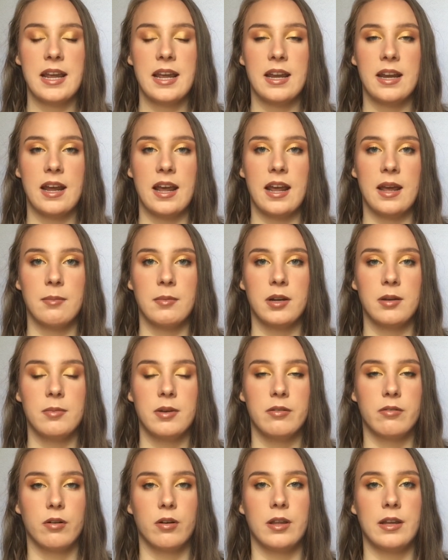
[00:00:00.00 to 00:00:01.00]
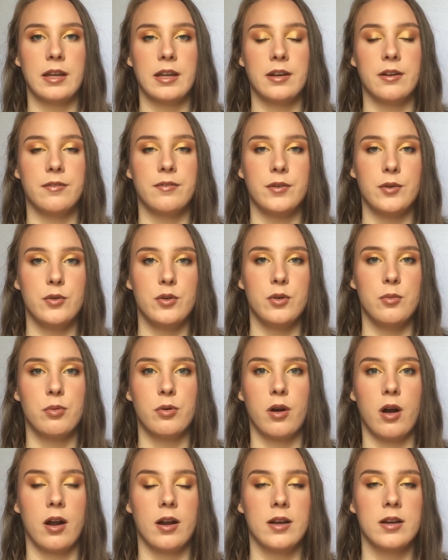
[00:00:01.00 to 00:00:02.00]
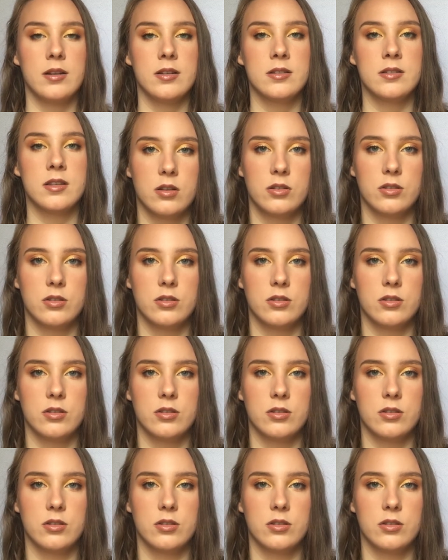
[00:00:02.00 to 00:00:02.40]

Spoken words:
and I am going to be rolling in a few new products.